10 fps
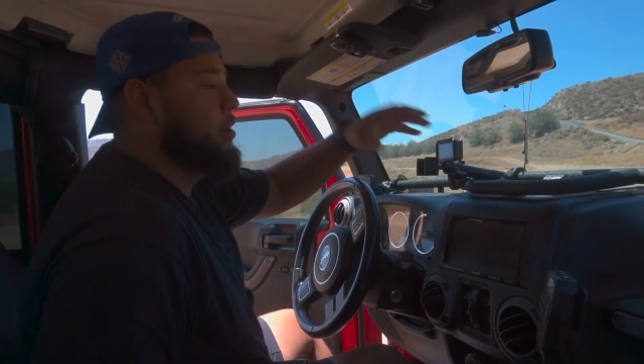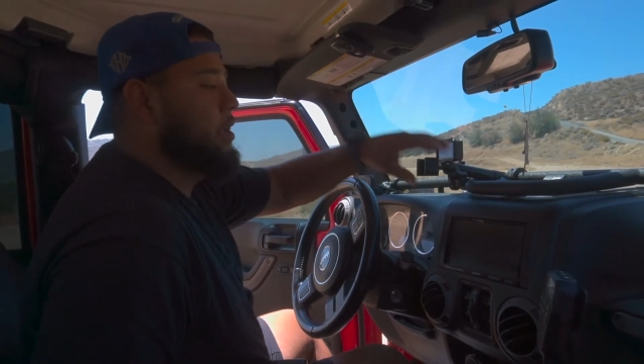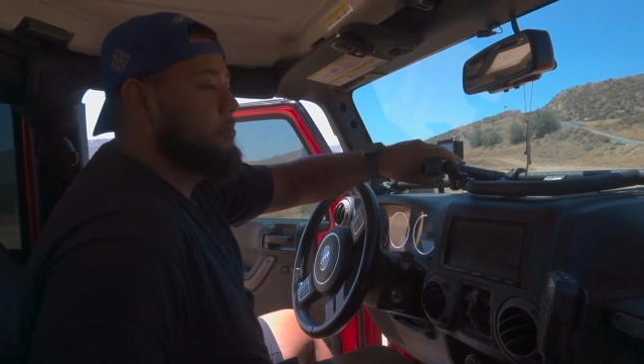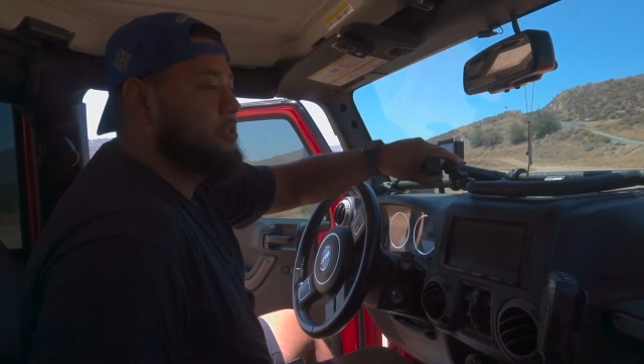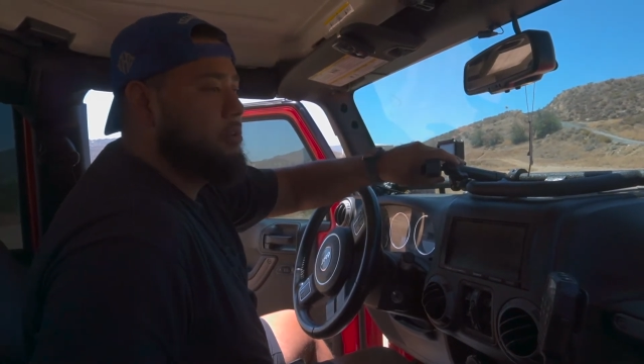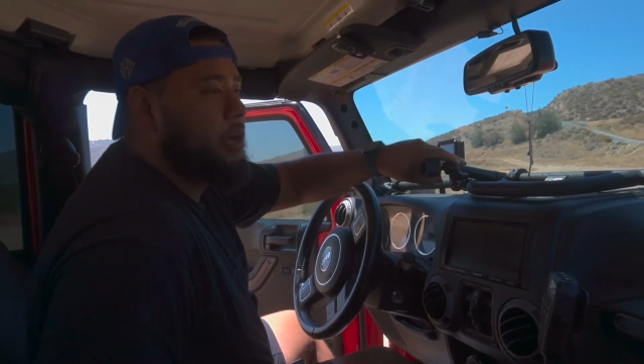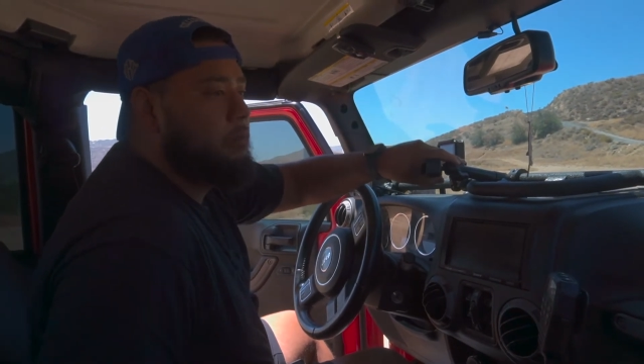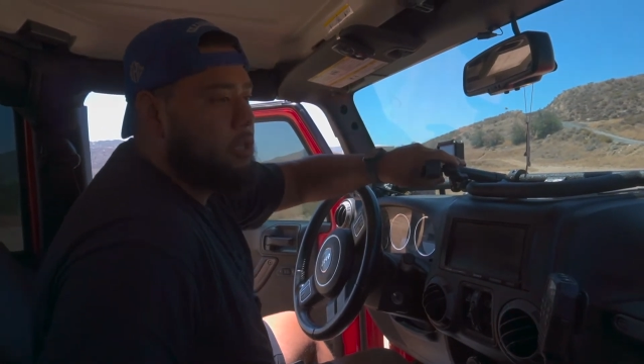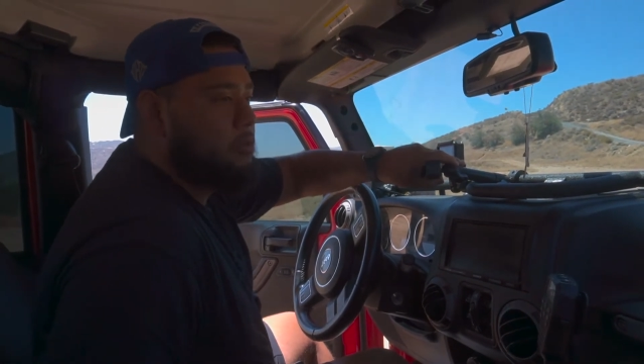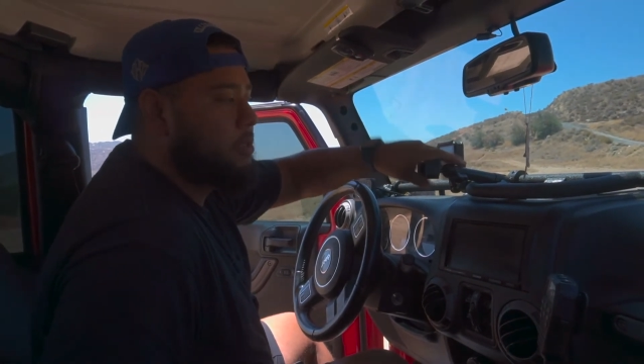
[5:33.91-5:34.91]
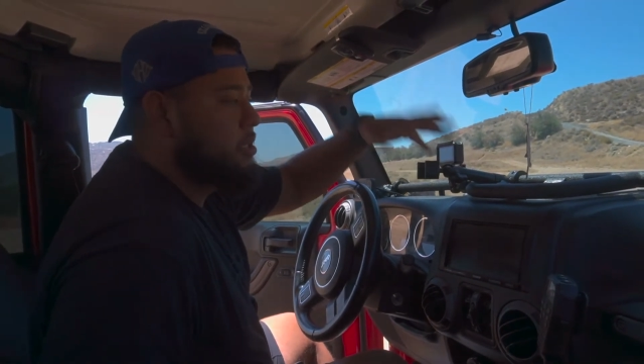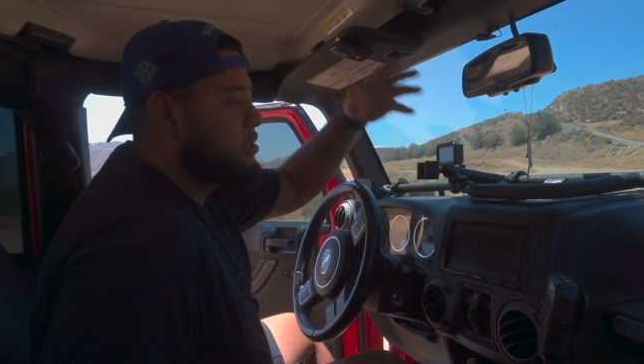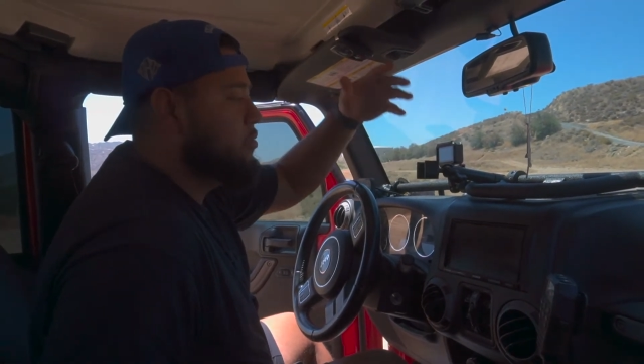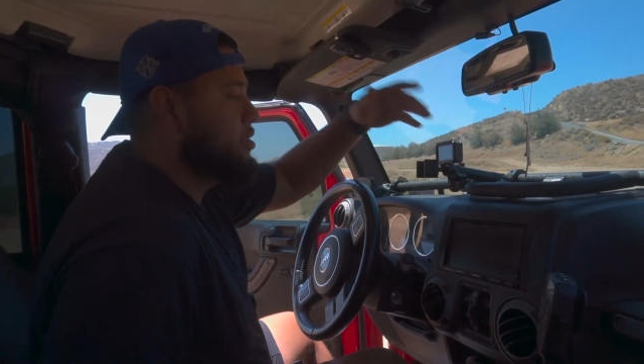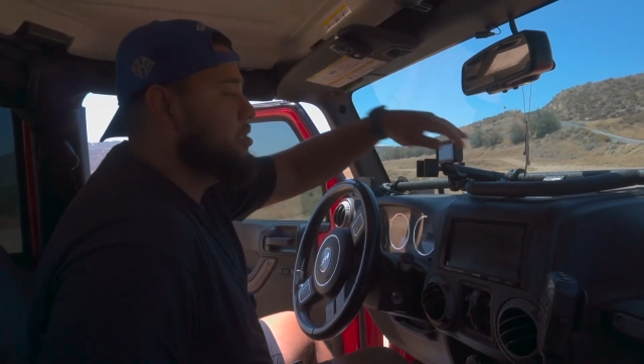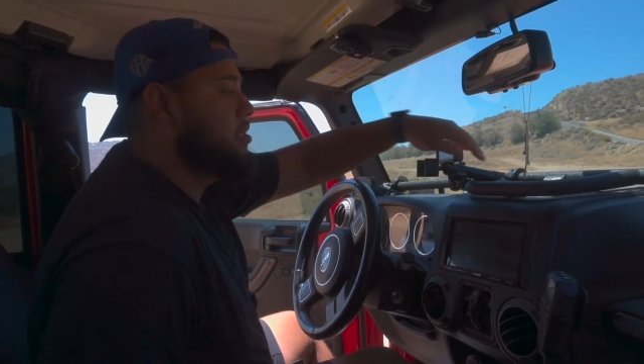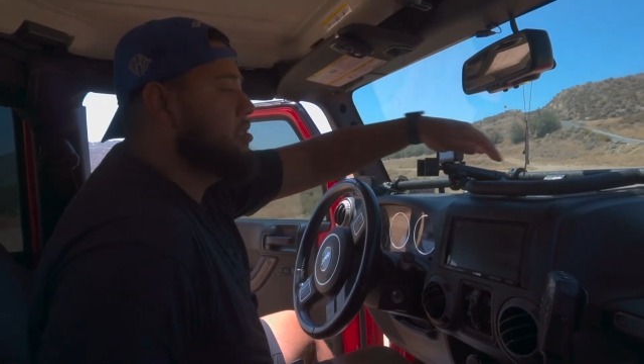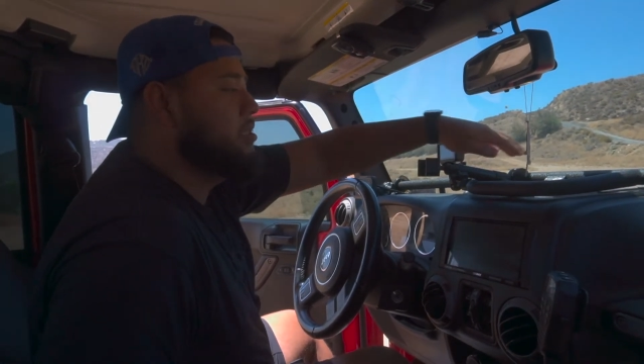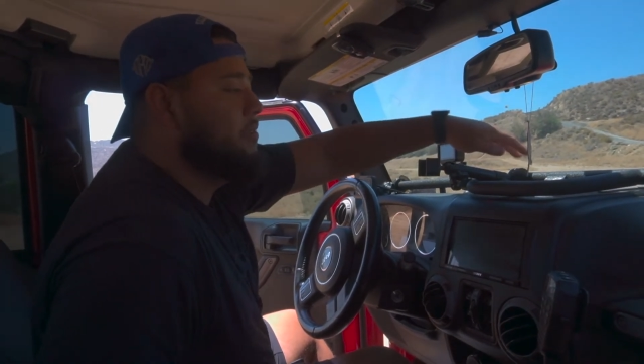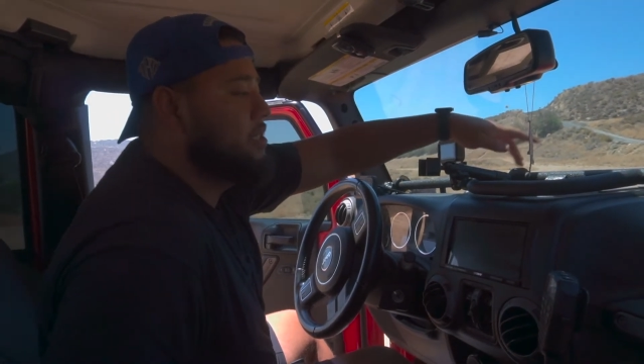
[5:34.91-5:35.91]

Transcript: and I'm still able to use this with a 67